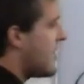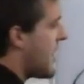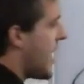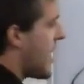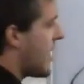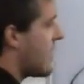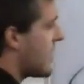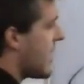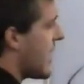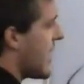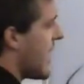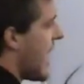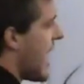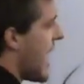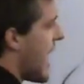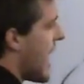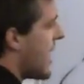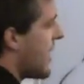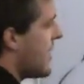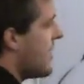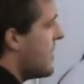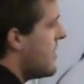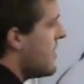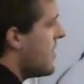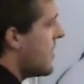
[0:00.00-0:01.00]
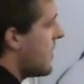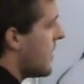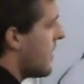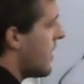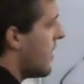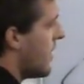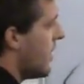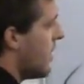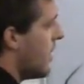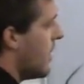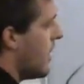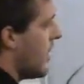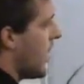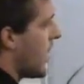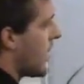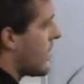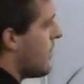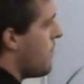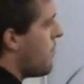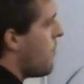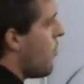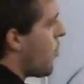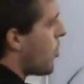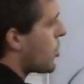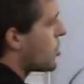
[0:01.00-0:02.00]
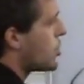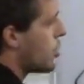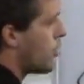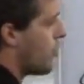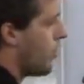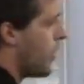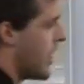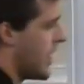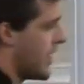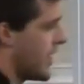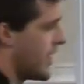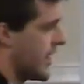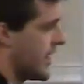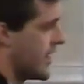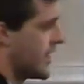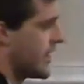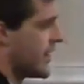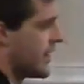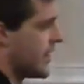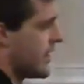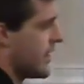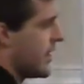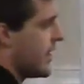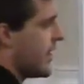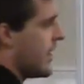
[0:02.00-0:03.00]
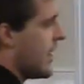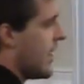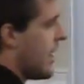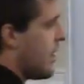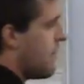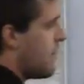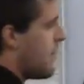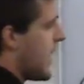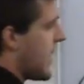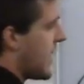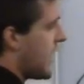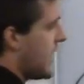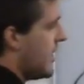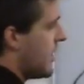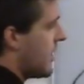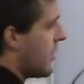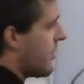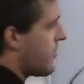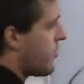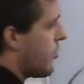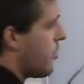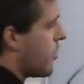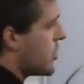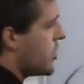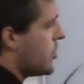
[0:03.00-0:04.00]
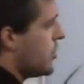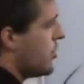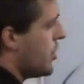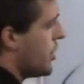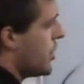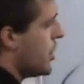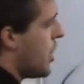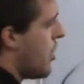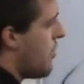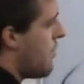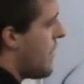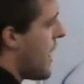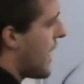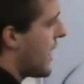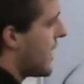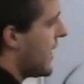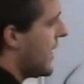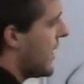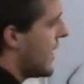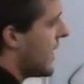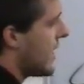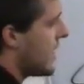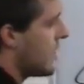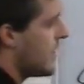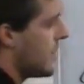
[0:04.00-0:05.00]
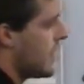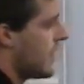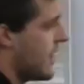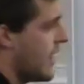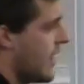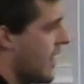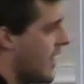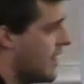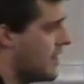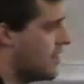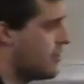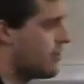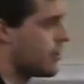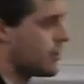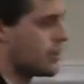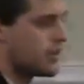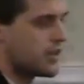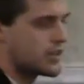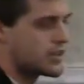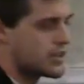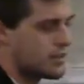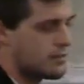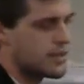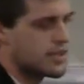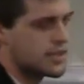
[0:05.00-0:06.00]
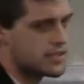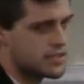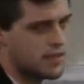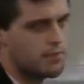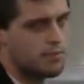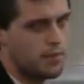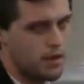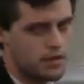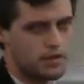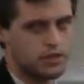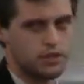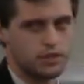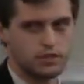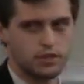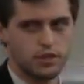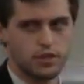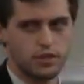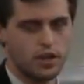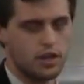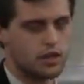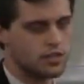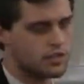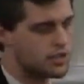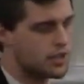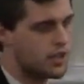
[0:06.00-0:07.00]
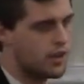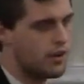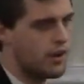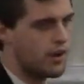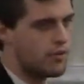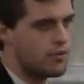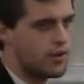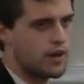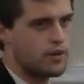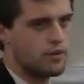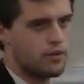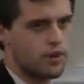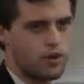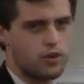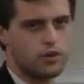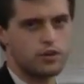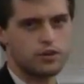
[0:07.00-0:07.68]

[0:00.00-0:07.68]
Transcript: that, they had like a mortuary. And back here, of course, you could go back in, and you can look some of this up on Google also. I read